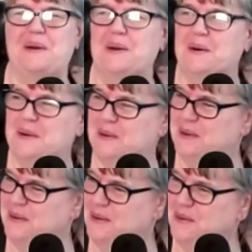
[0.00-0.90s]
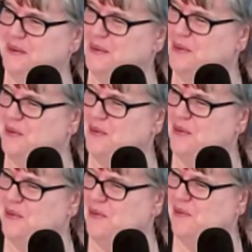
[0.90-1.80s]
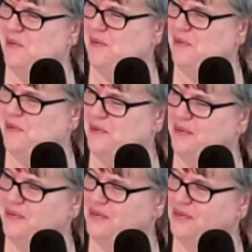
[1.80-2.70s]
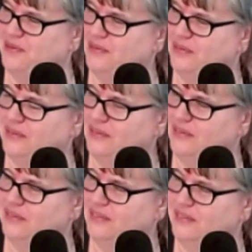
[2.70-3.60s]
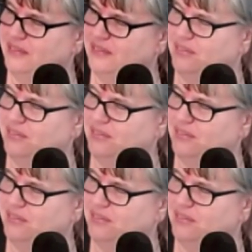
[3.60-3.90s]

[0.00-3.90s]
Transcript: This person isn't speaking.